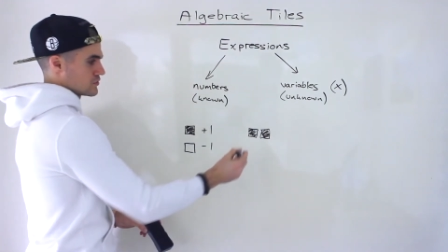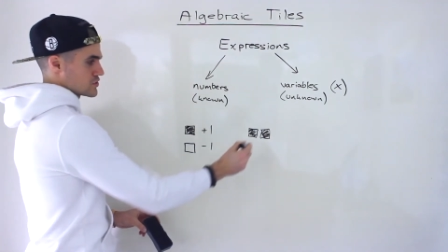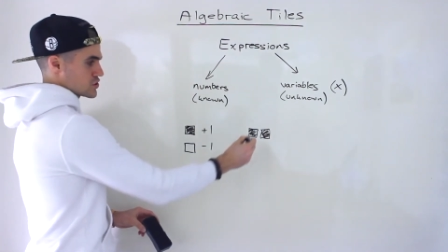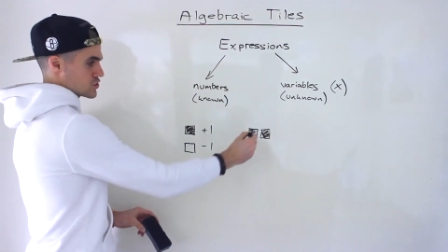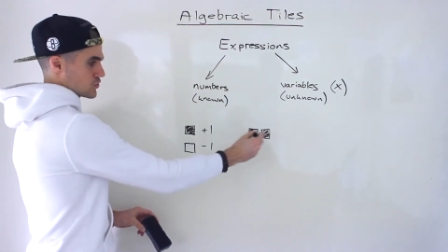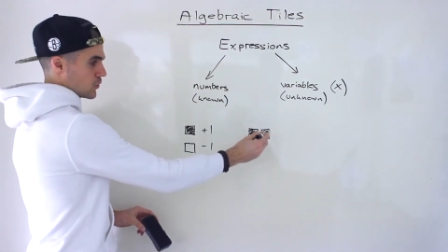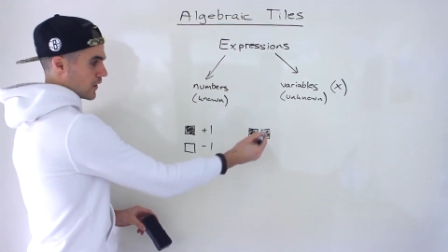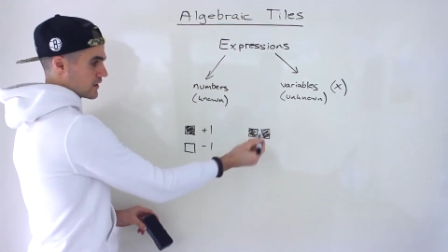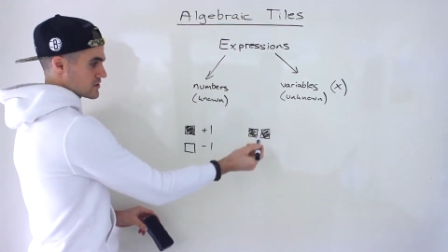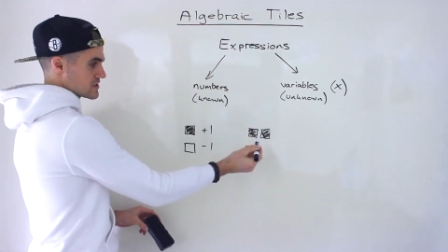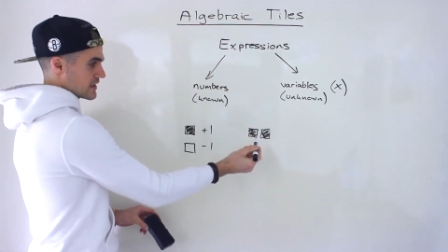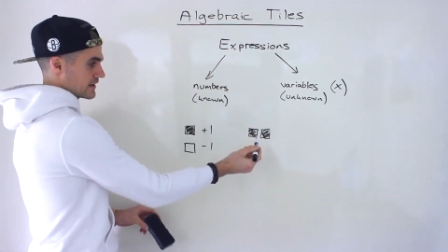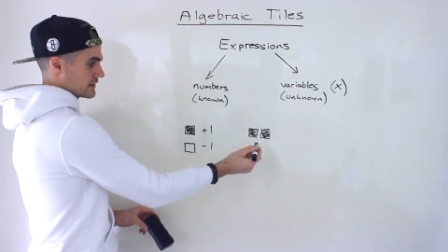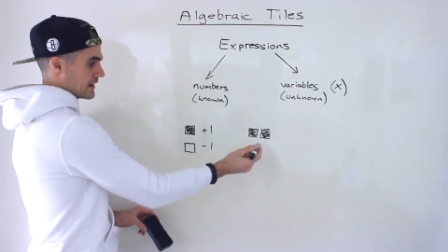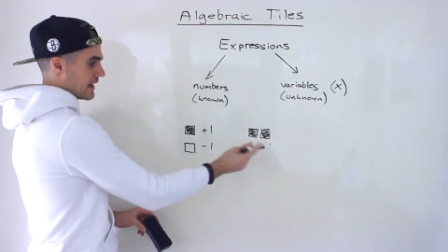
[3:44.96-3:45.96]
squares
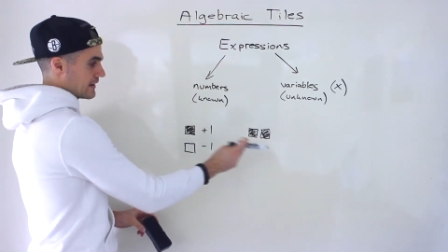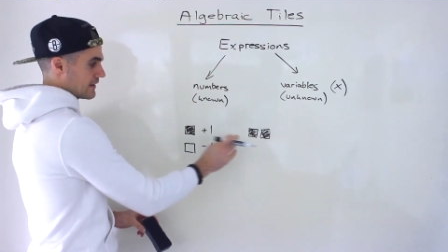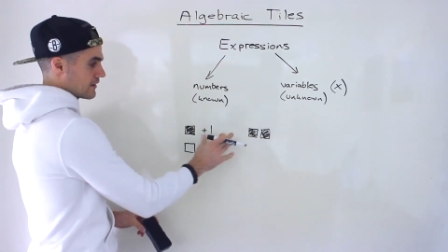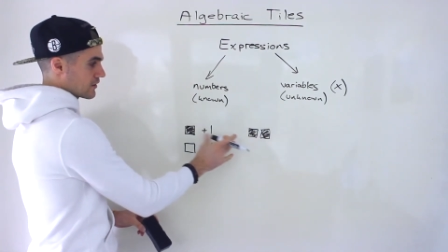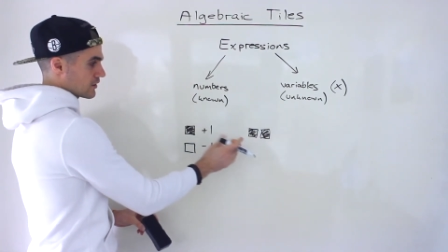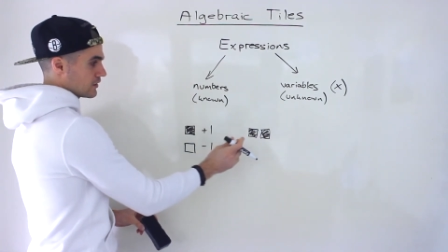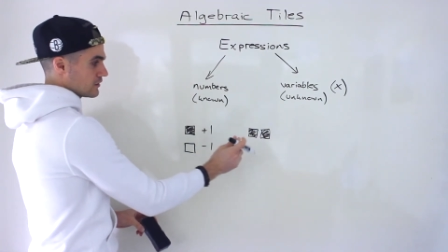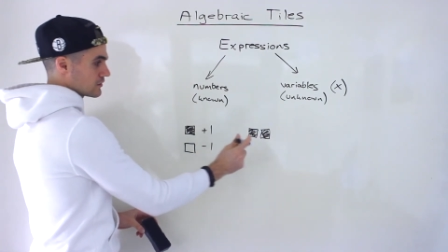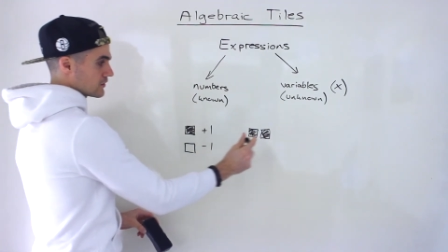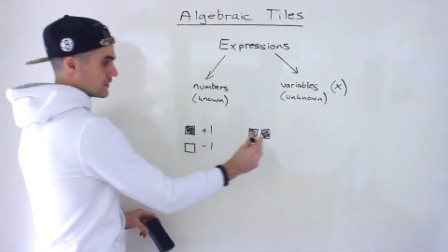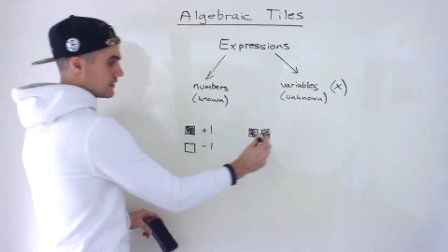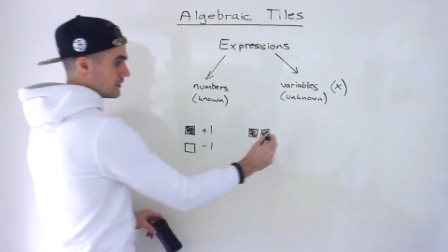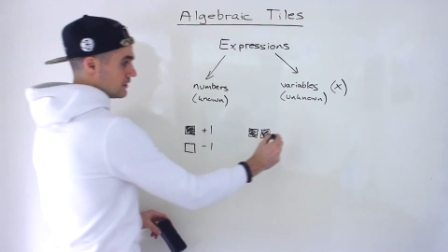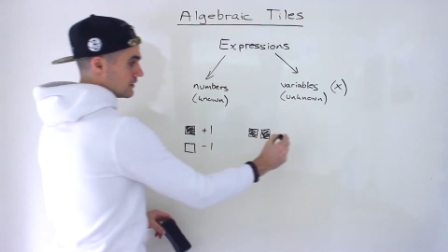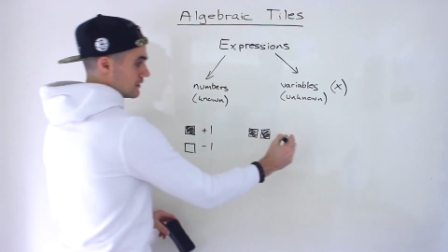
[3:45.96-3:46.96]
like that that are colored
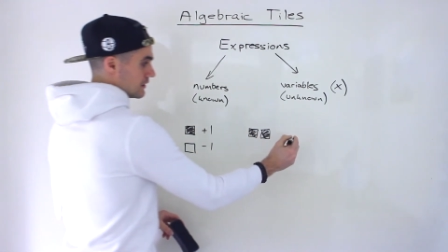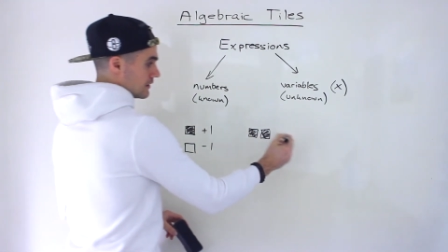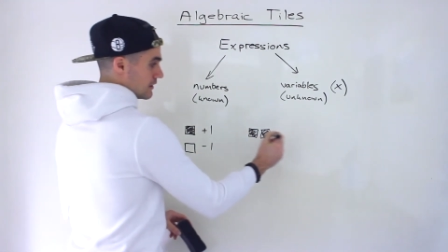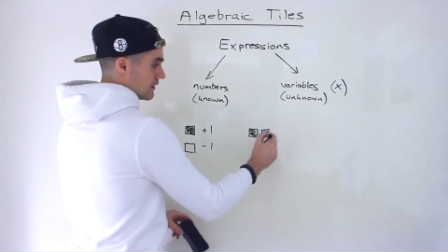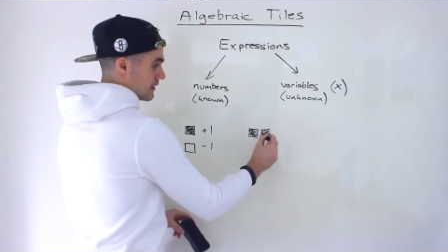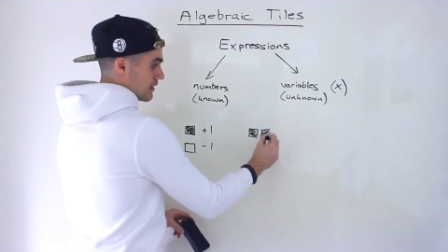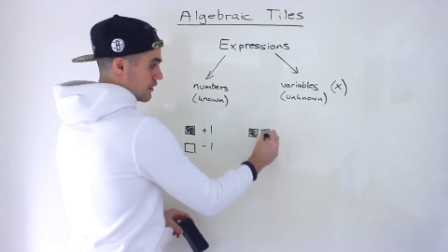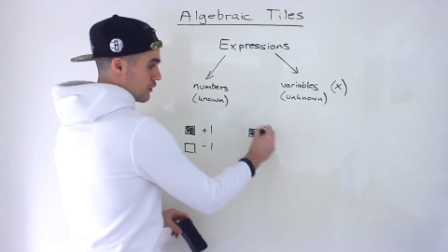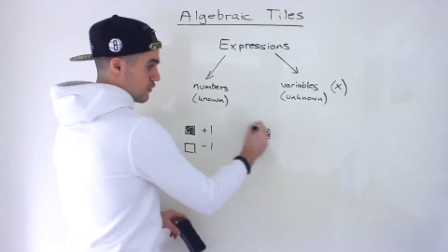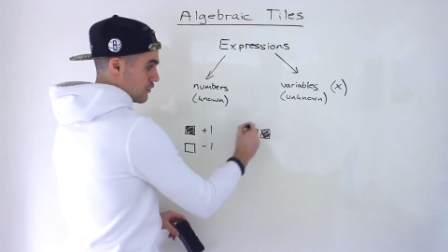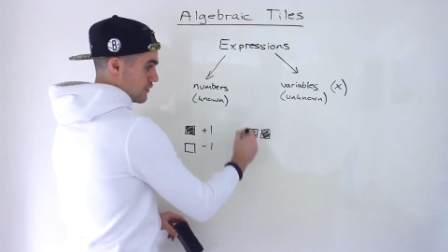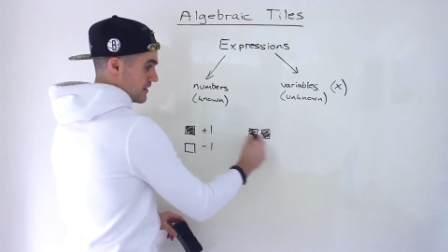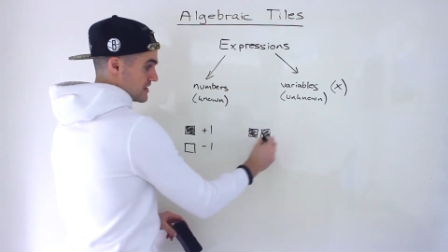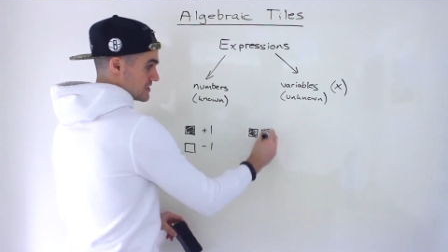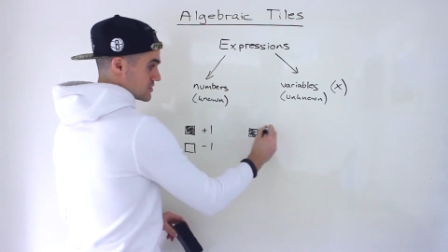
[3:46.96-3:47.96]
in,
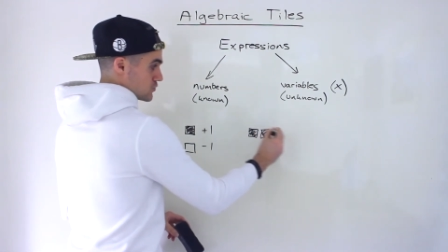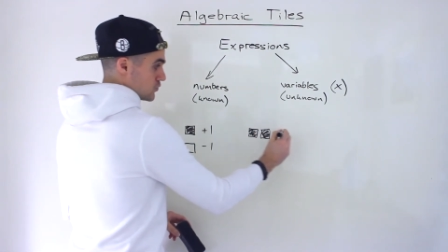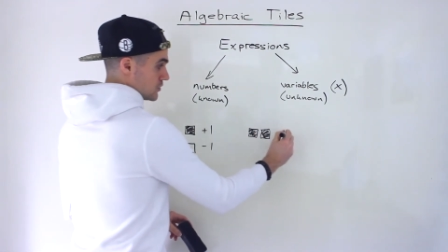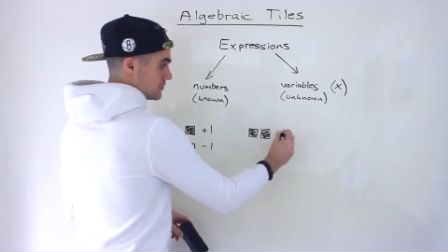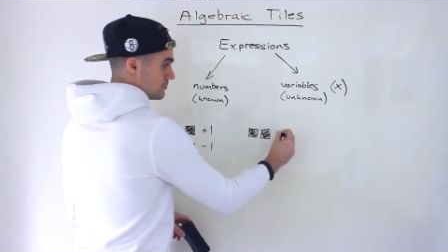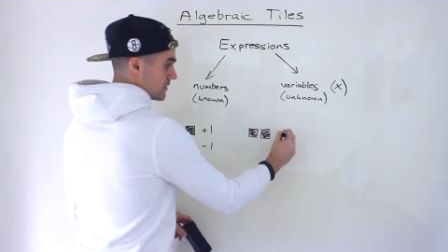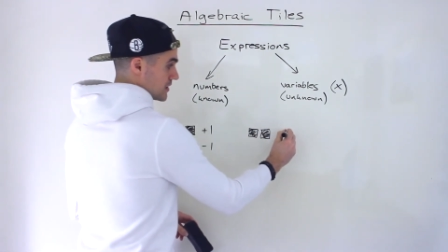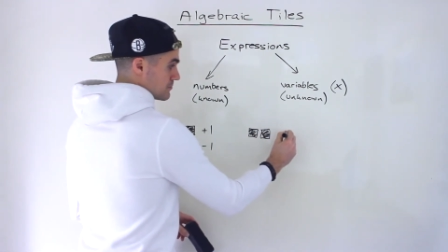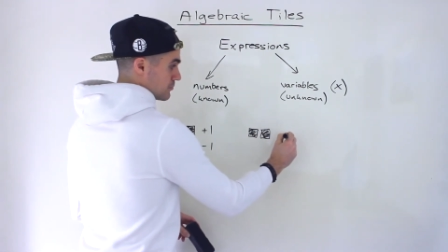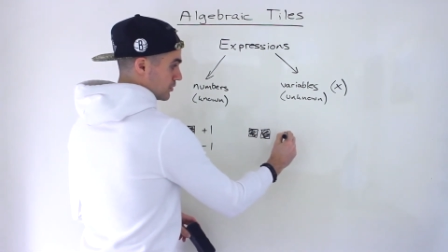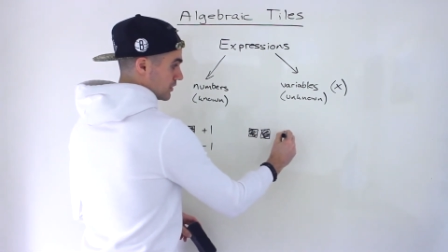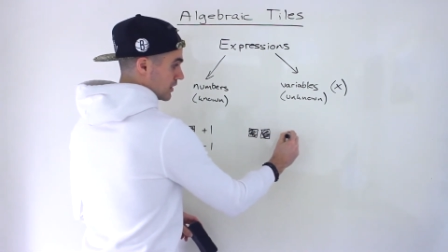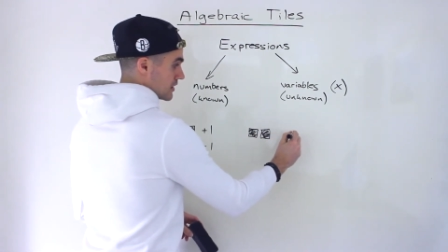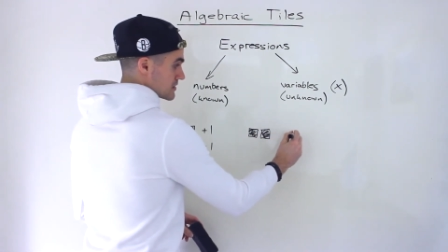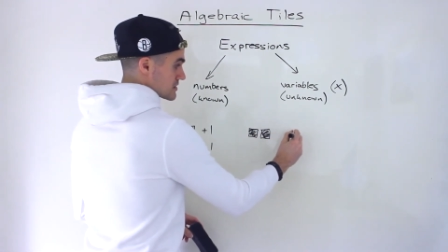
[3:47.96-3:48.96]
this would be
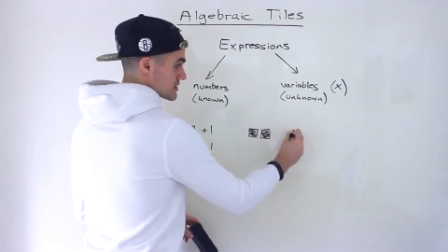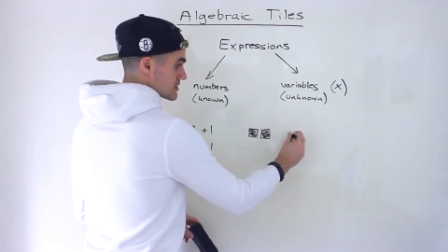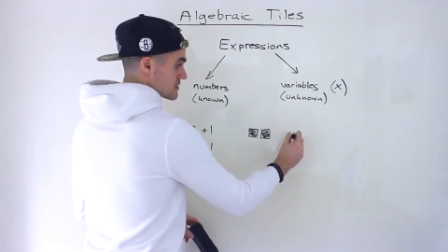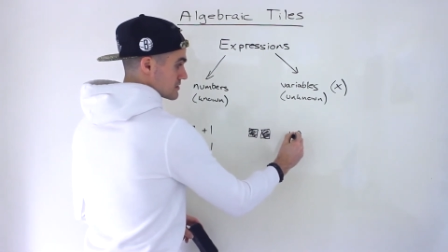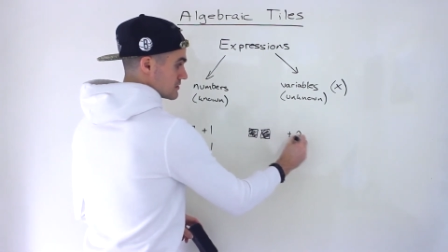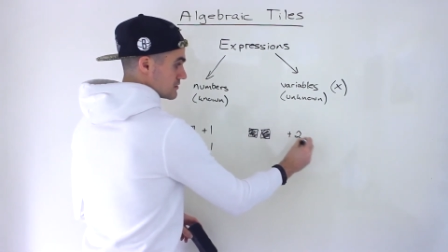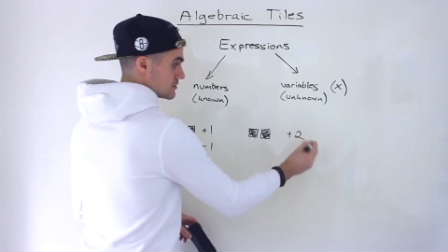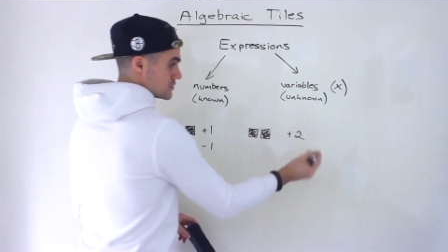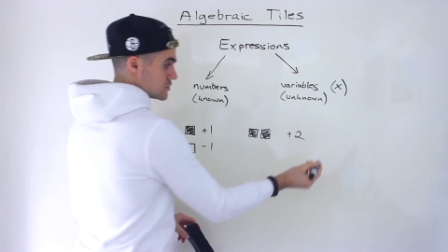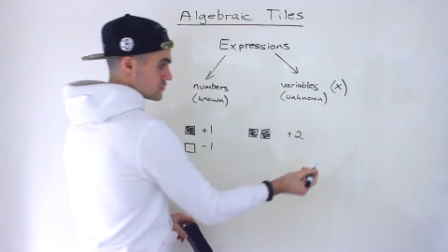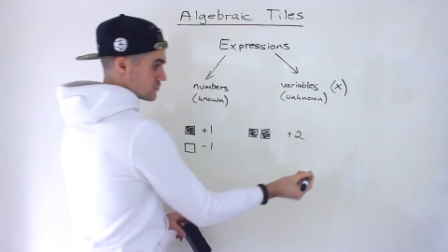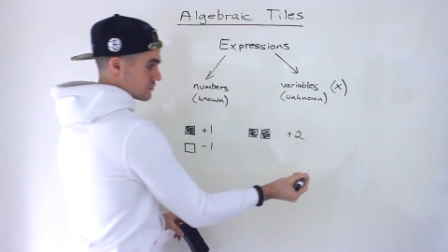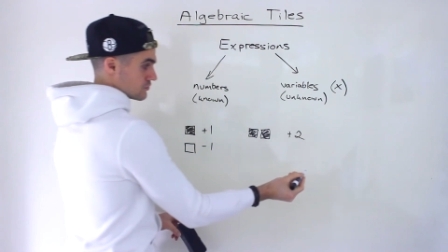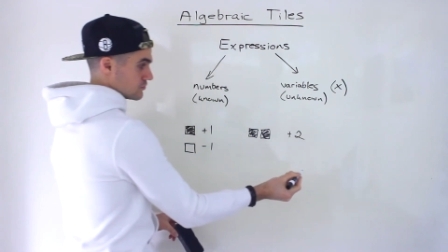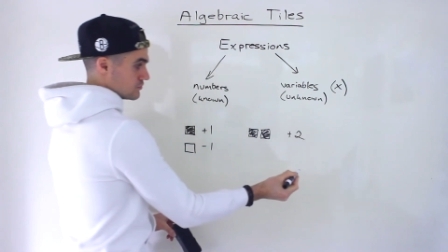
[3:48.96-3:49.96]
plus
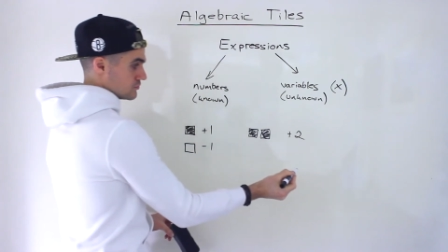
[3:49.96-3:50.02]
2,